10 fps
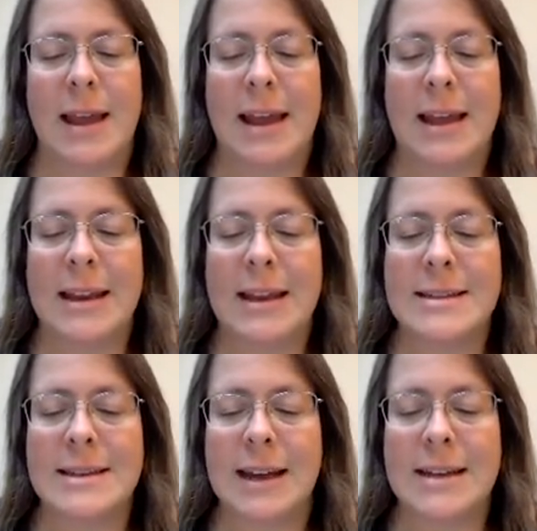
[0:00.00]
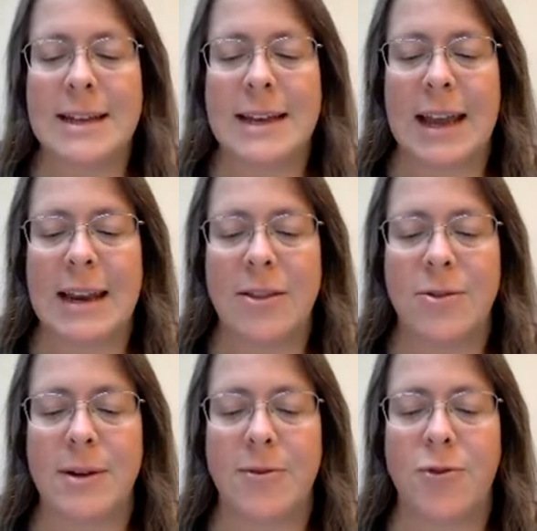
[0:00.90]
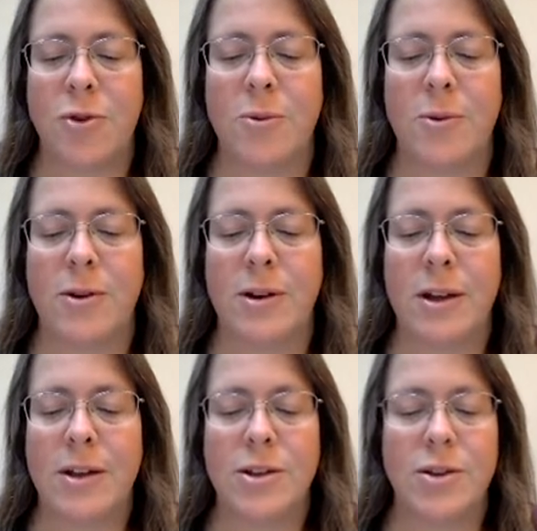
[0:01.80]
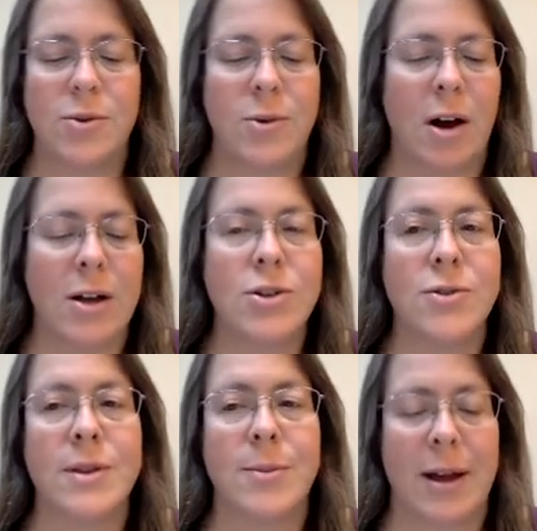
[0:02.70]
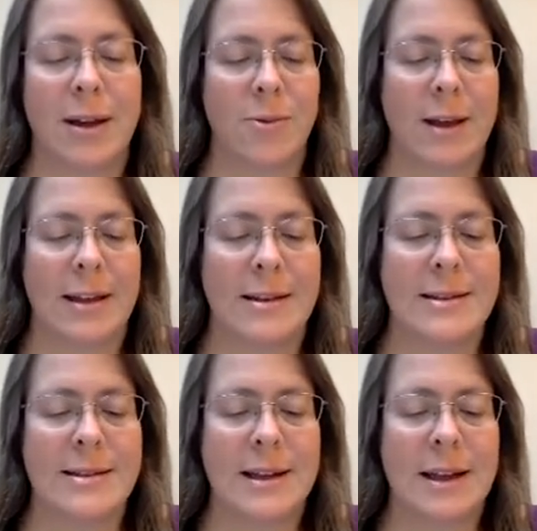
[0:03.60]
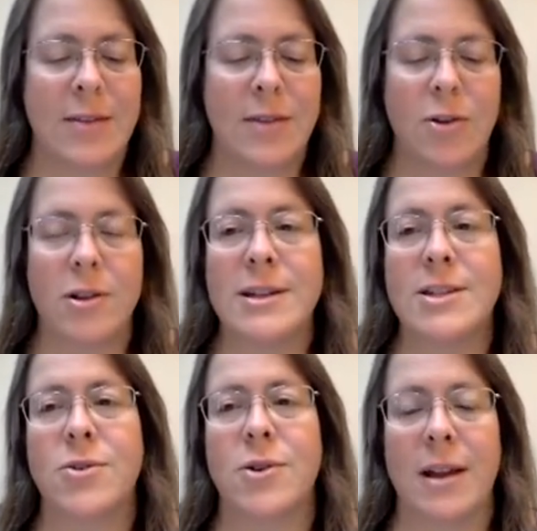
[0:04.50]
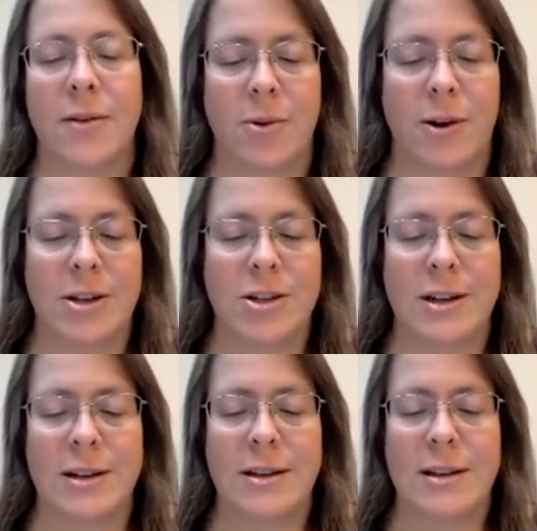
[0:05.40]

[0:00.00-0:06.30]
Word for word: In his 1983 foreword to Under the Bright Wings, the early story of A Rocha,